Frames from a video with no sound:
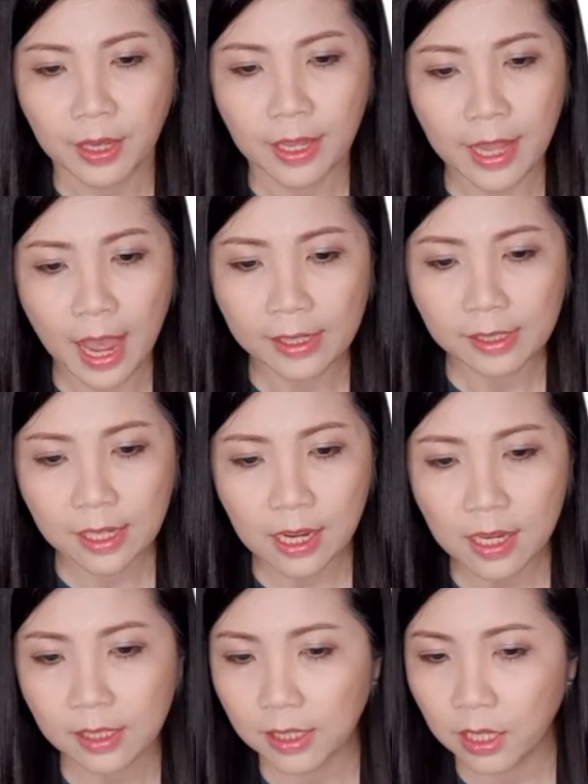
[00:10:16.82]
And
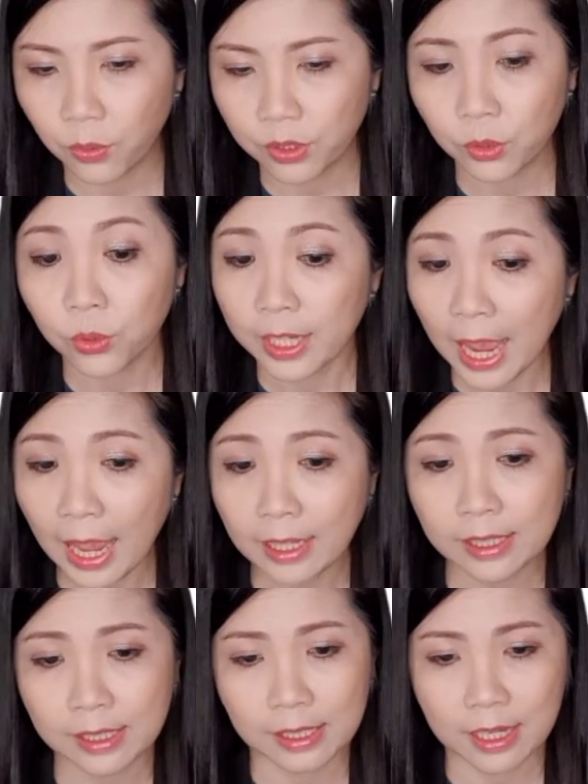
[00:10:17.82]
SD is equals to
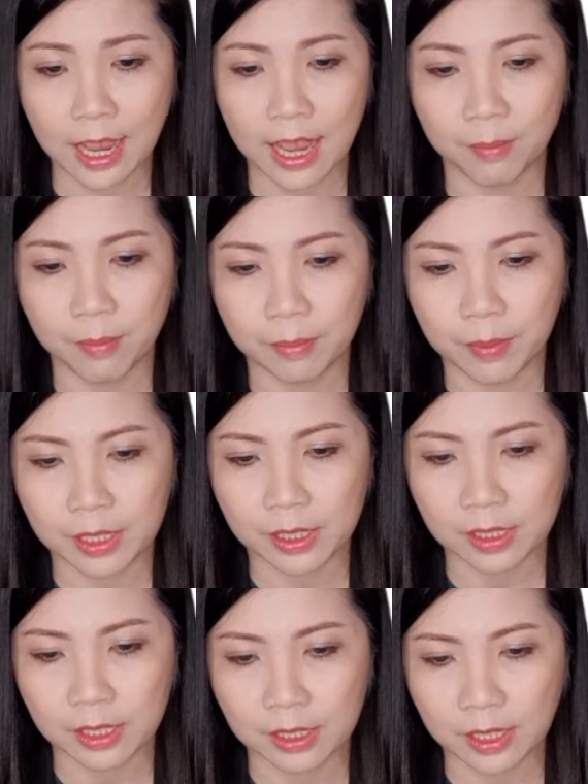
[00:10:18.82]
10 cm, means
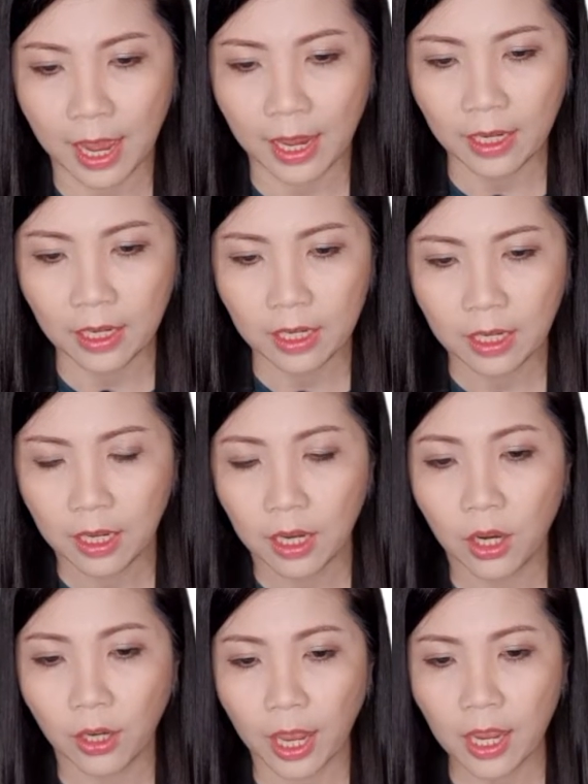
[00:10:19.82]
this is 10,
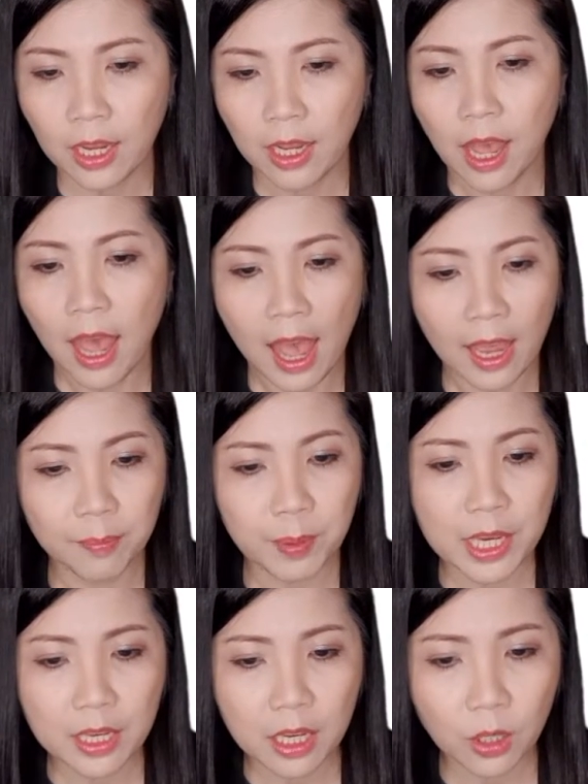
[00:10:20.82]
okay, and
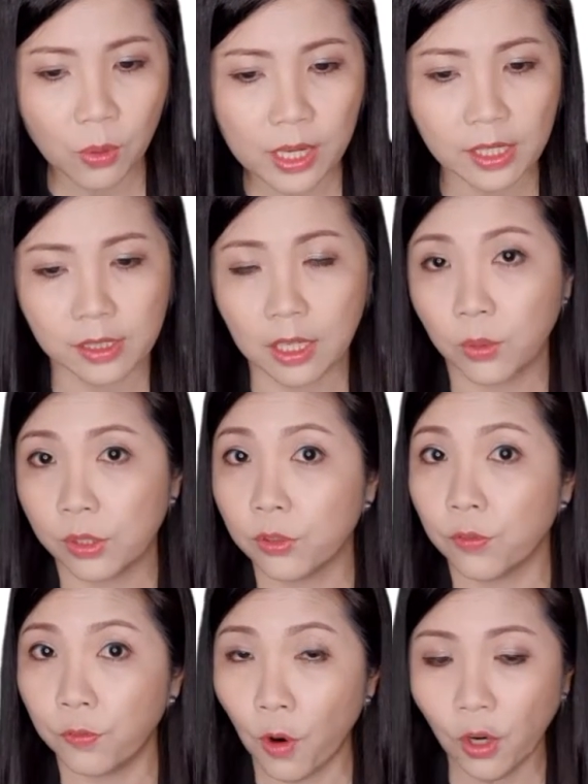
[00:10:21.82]
PQ is equals to
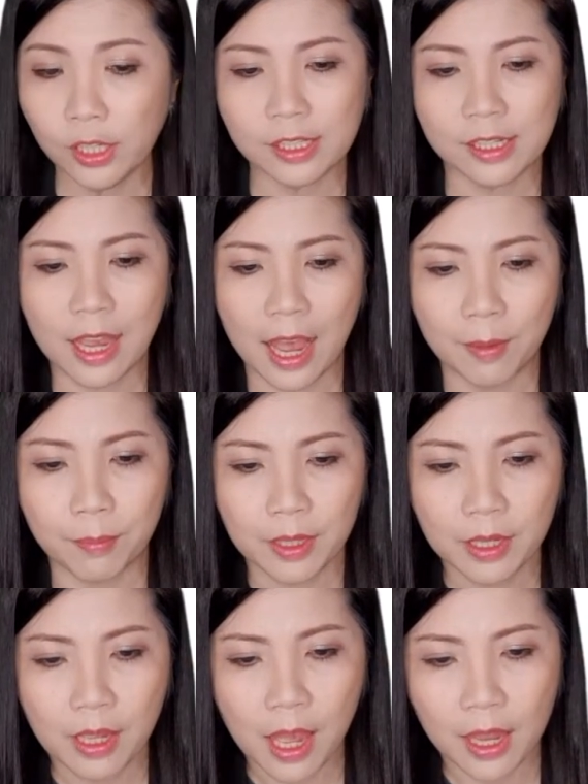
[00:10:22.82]
4 cm,
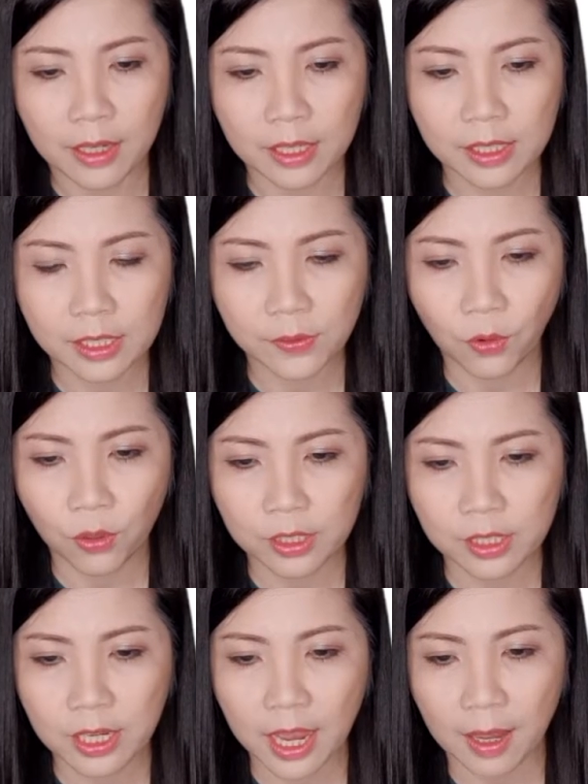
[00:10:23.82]
and this is 4
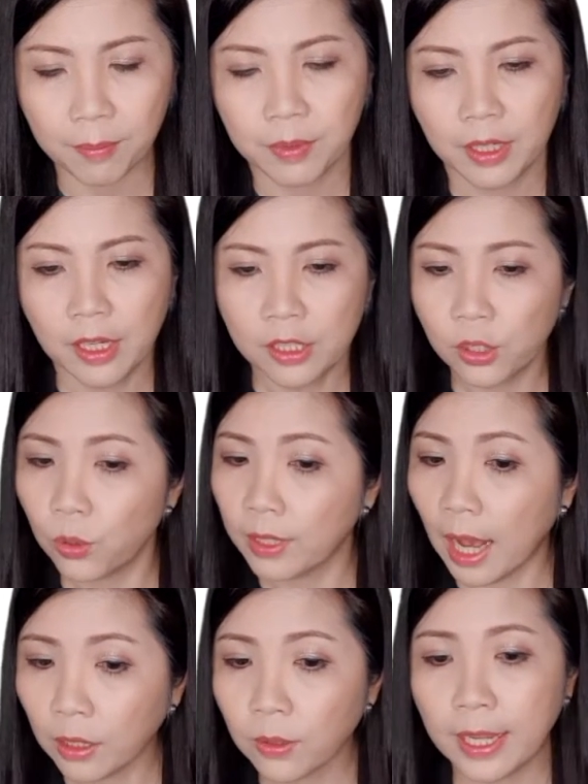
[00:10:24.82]
cm. So
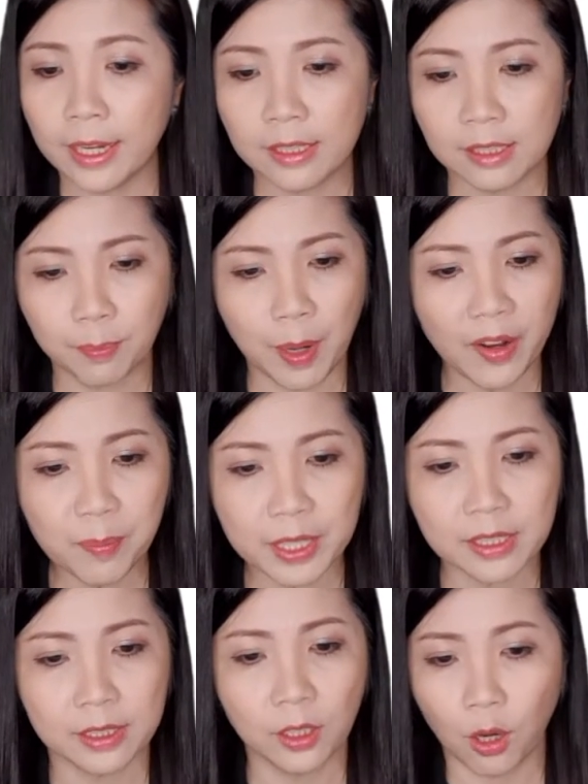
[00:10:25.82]
calculate the
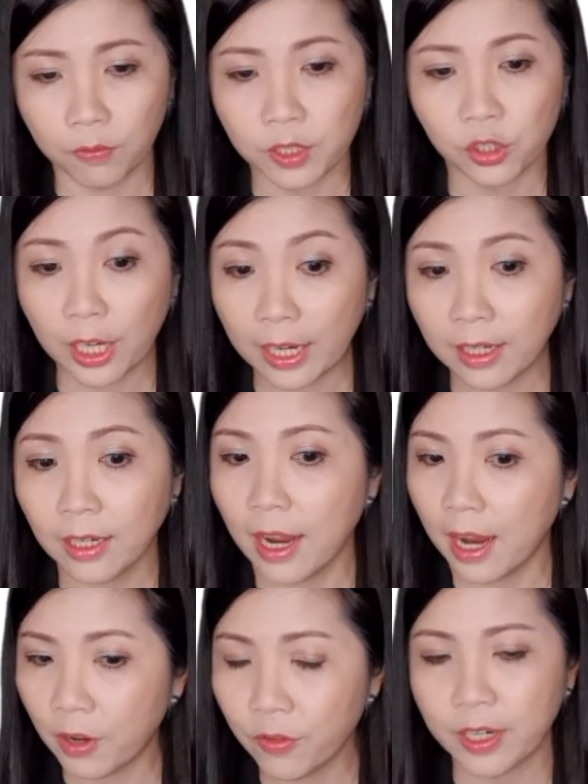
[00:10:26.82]
perimeter of the shaded
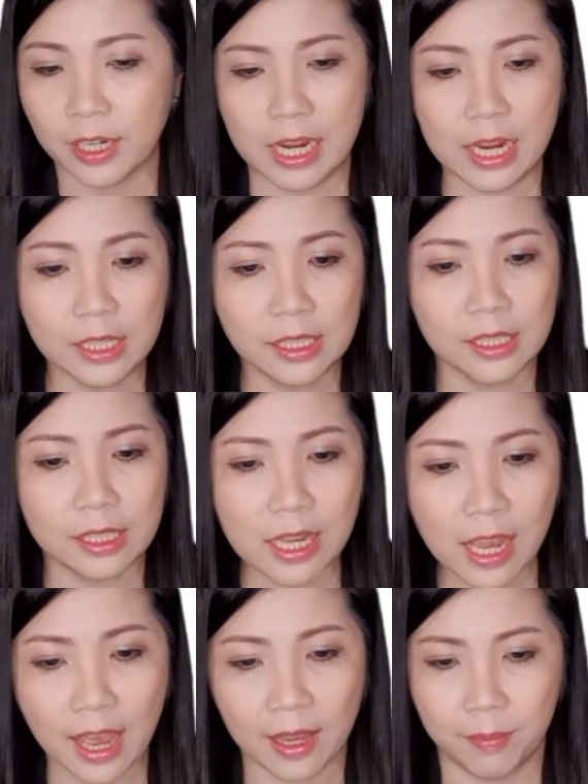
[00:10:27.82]
area in
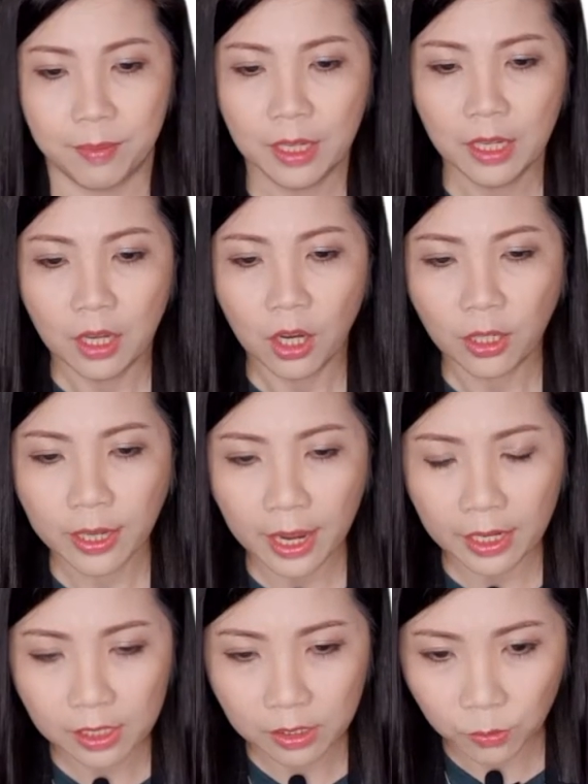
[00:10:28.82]
cm,
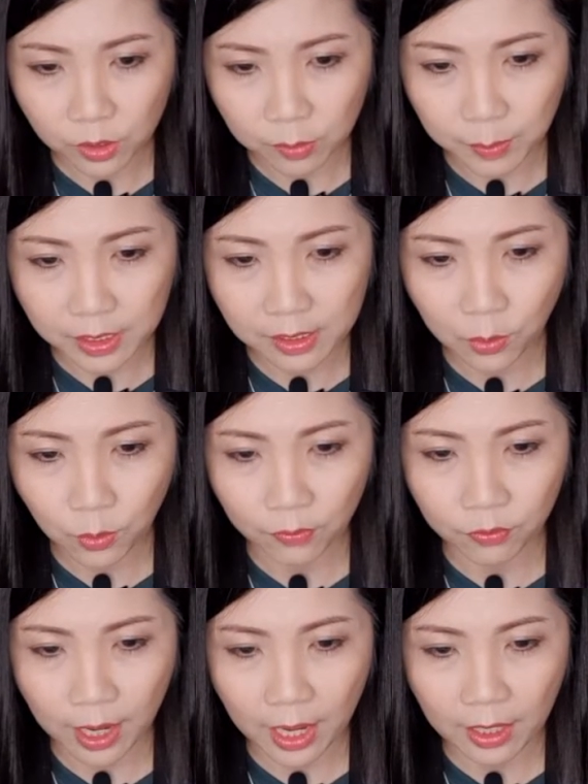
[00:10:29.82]
okay, which means that we
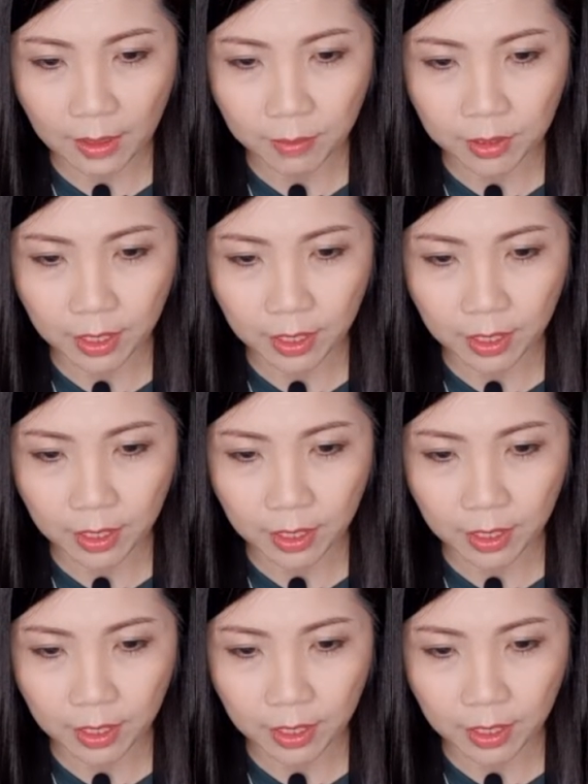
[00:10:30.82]
have to add up.